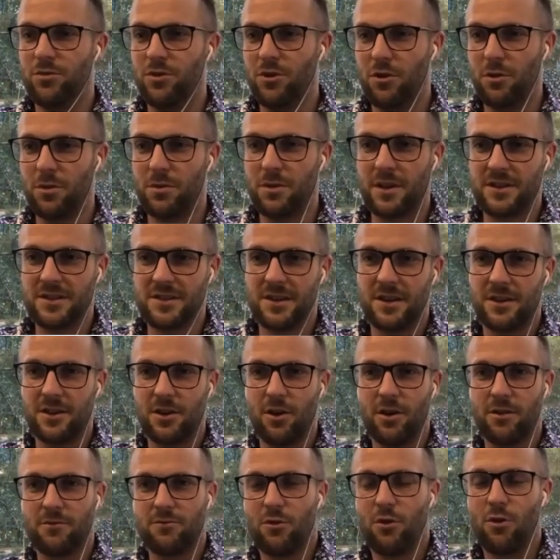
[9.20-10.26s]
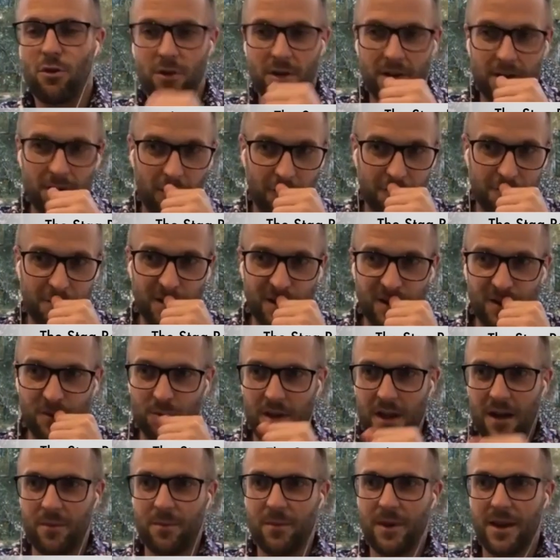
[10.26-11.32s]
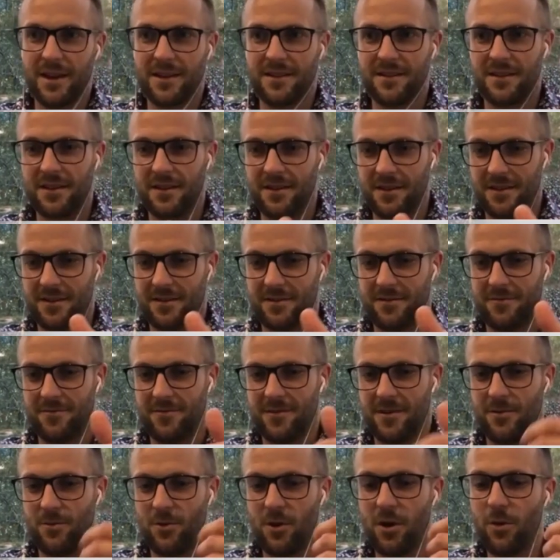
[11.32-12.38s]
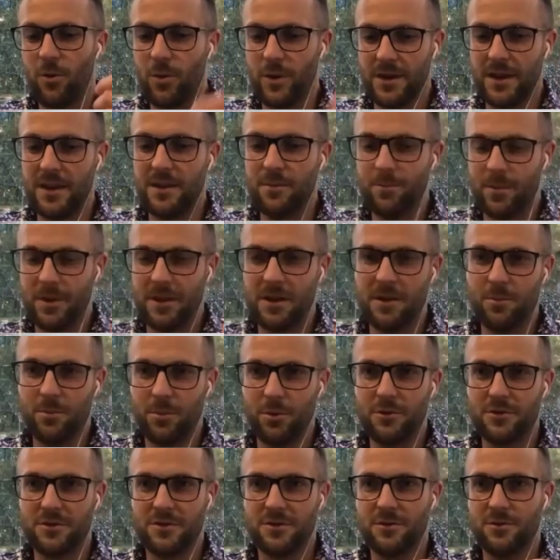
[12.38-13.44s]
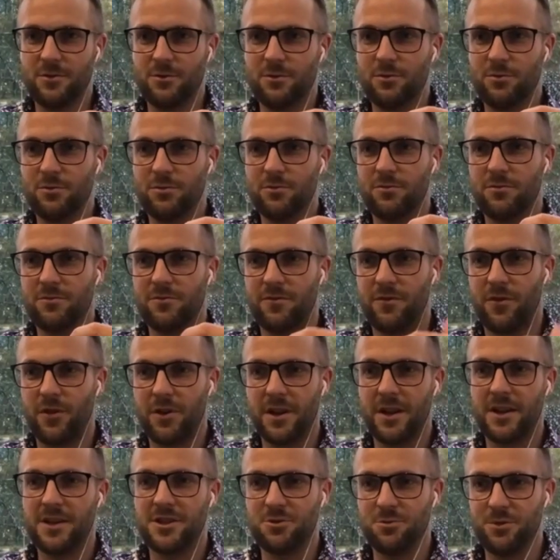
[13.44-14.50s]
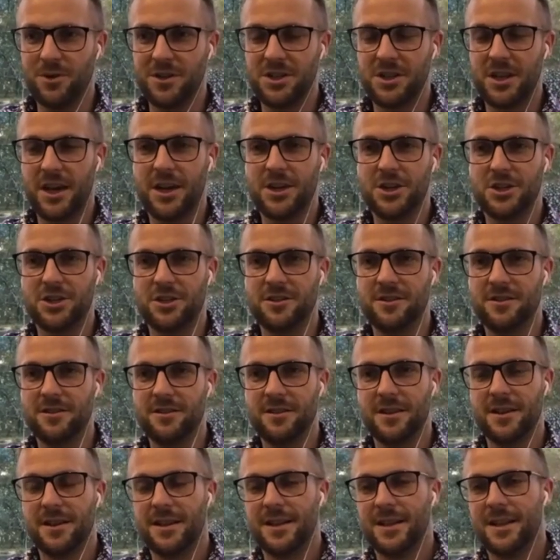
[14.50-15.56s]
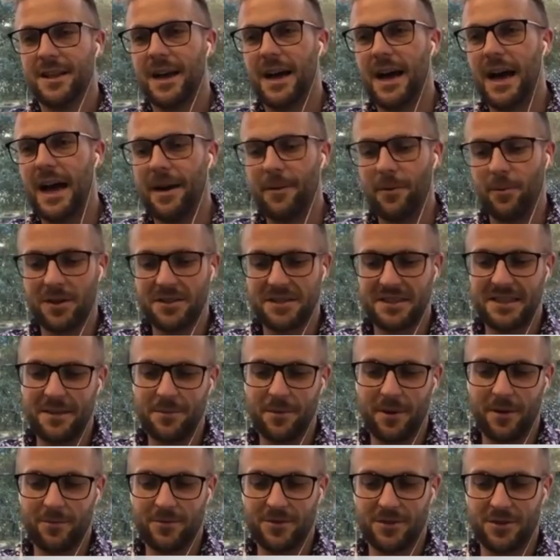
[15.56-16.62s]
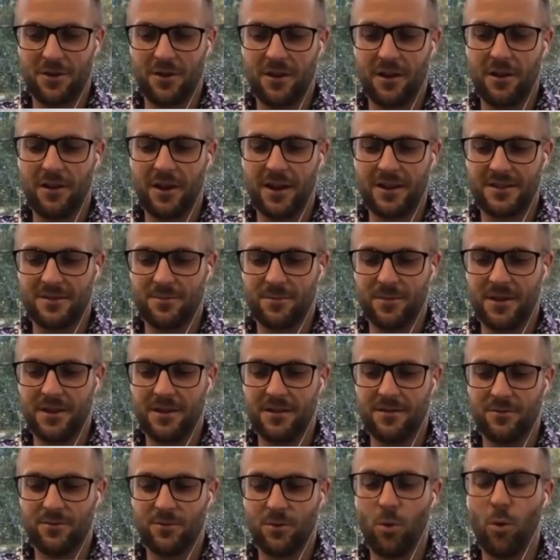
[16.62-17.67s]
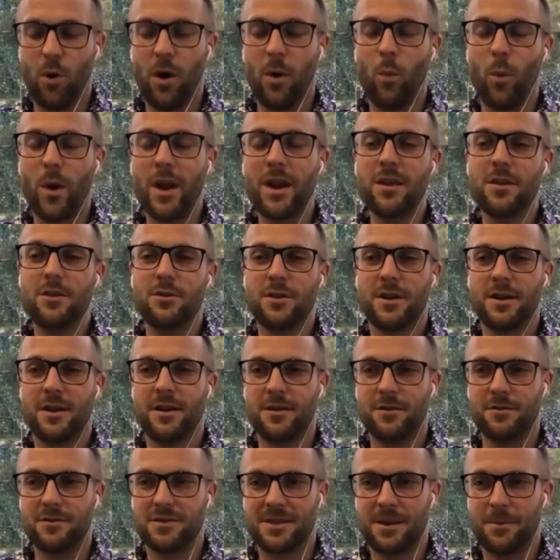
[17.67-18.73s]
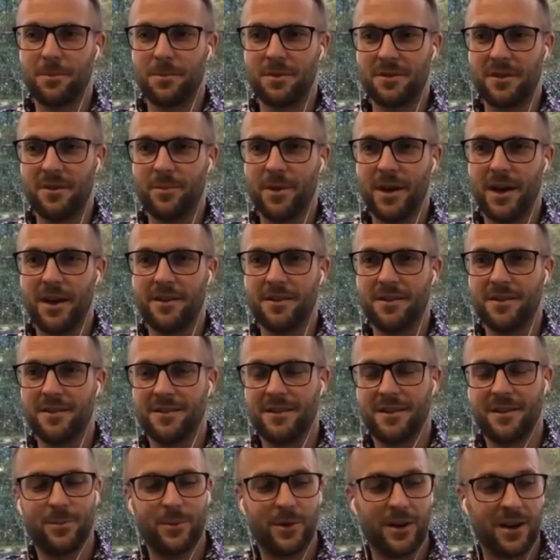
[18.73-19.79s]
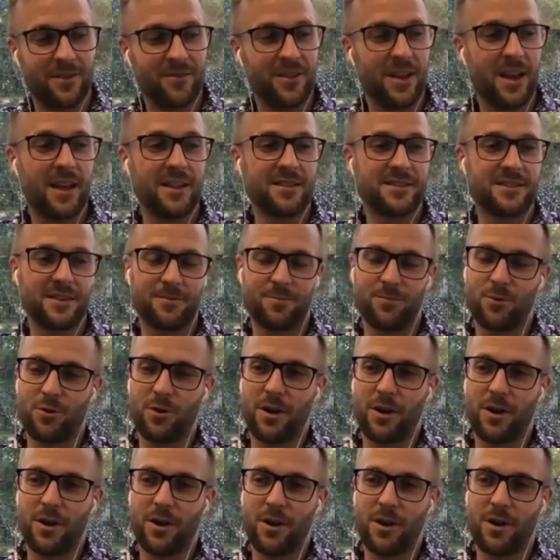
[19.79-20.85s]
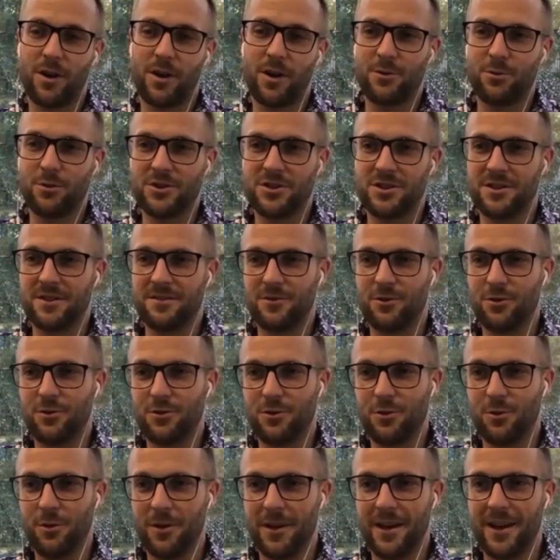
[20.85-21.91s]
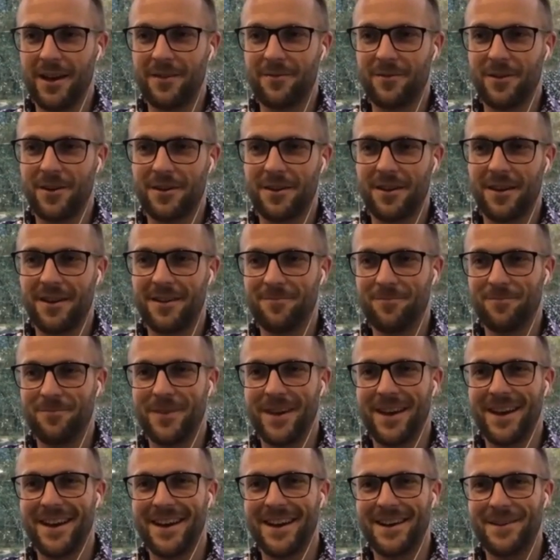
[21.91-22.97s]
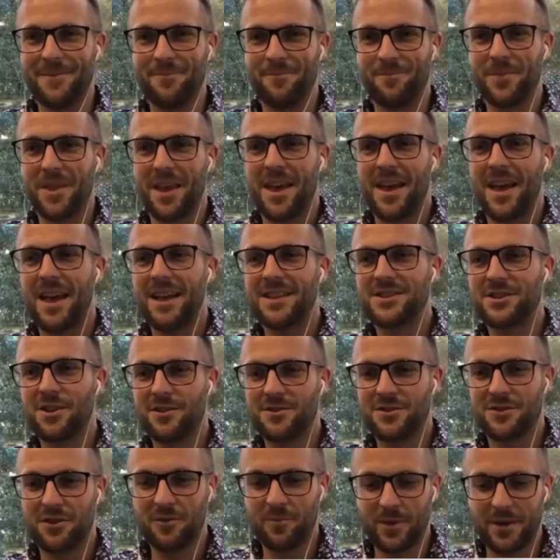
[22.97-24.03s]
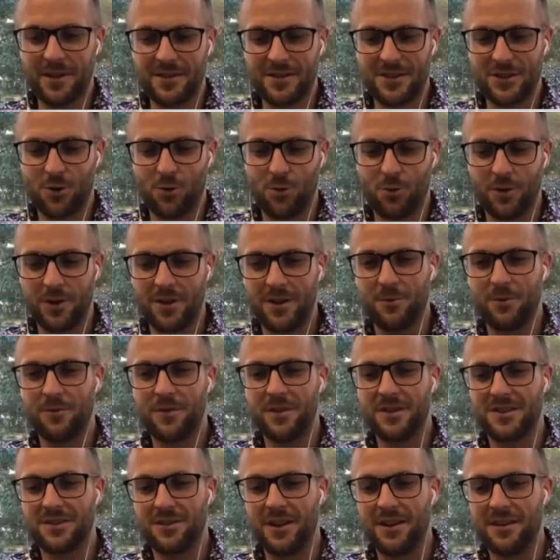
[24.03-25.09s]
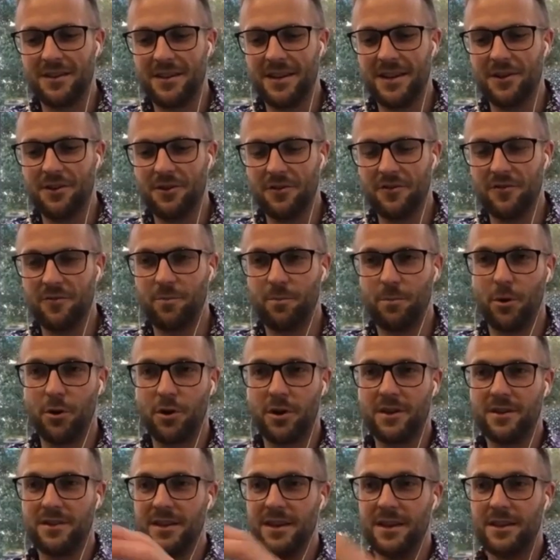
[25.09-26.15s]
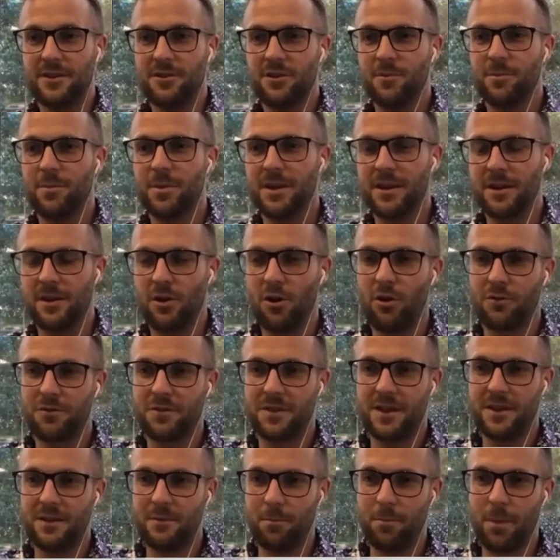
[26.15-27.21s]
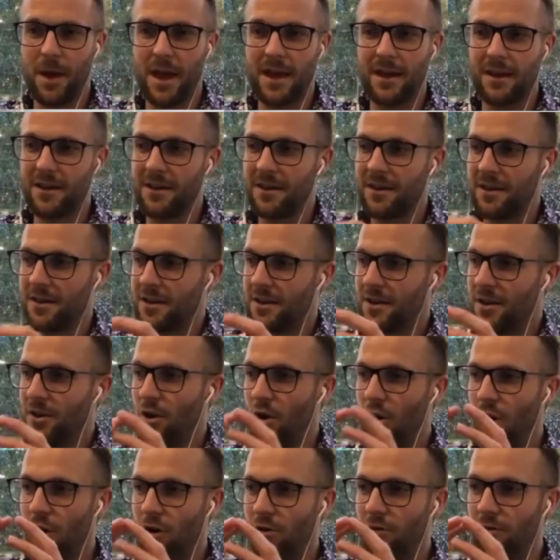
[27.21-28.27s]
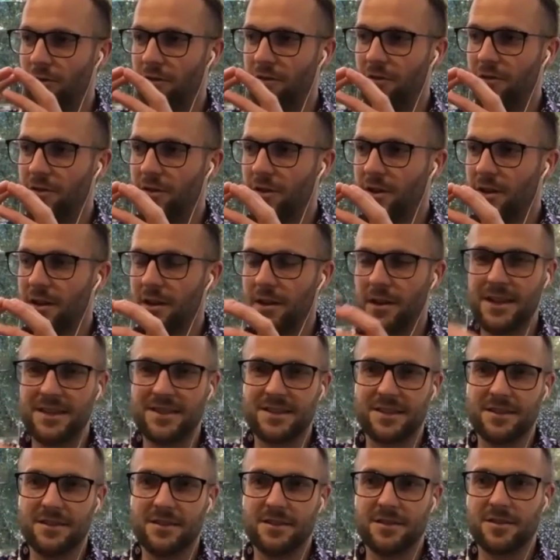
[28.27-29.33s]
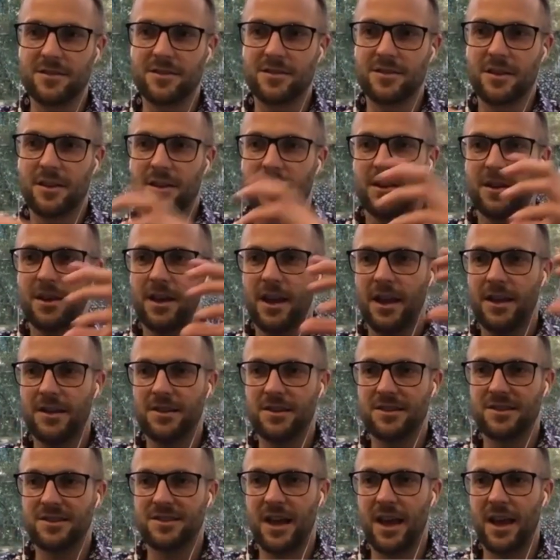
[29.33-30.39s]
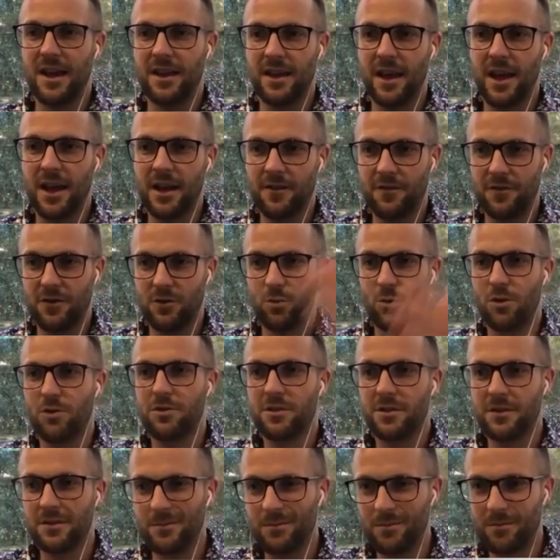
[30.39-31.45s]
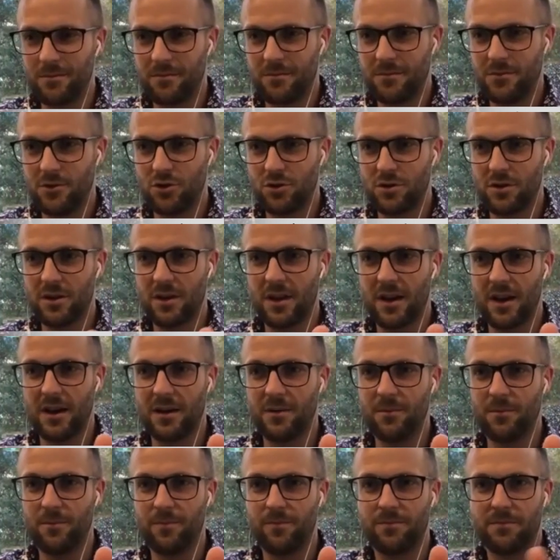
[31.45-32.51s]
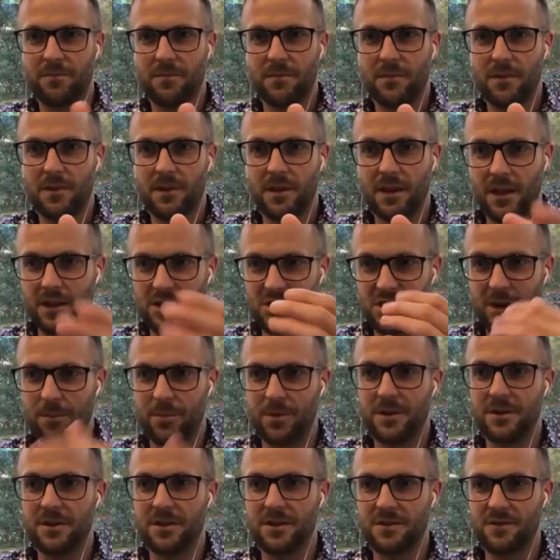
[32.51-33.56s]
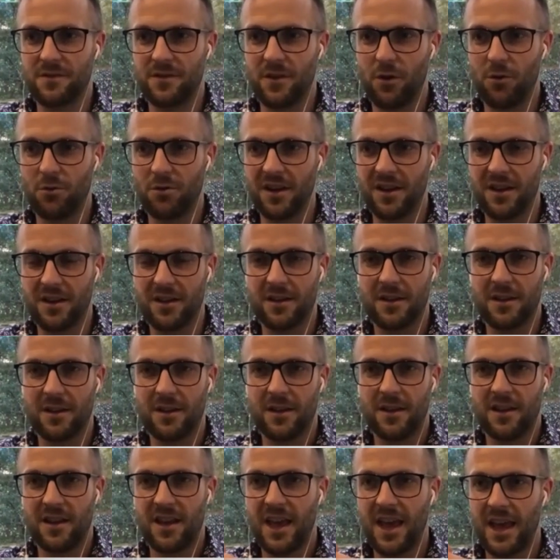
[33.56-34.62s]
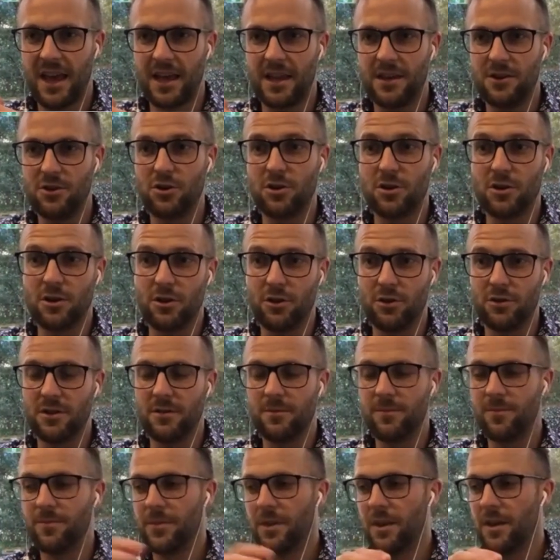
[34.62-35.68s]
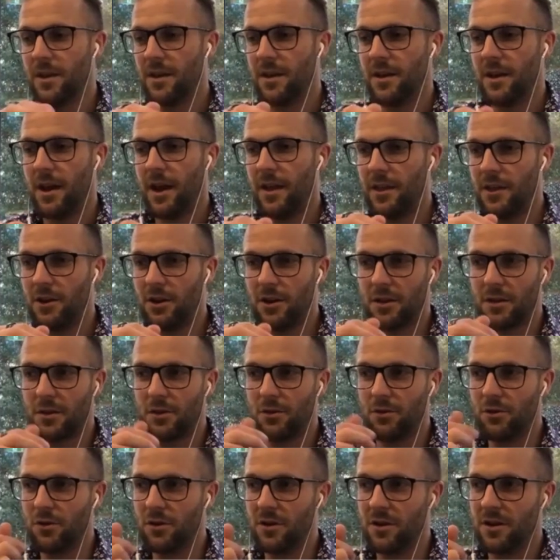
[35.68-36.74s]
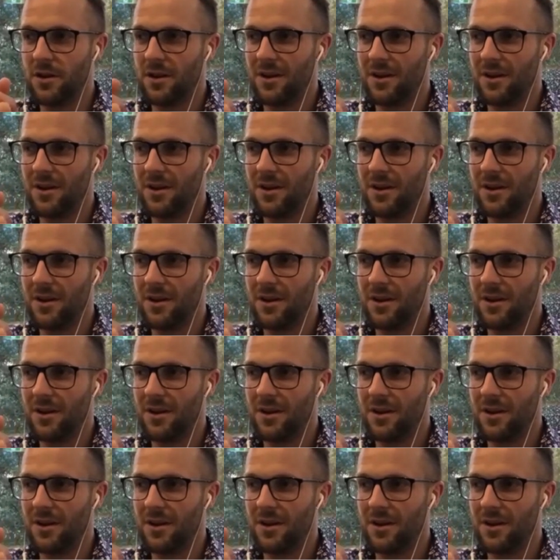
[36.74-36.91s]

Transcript: things that are going wrong. And often it'll come back to like, oh, we need better personal financial education. My stepmom was kind of like to me, well, when are you going to do something about it? I'm like, that's a great question. Good call out. Okay. And so I'd sort of been toying with this idea of putting together a big content bank of lessons and just saying, hey, if you want them, you can come and jump into this folder and you can learn them. And then I thought,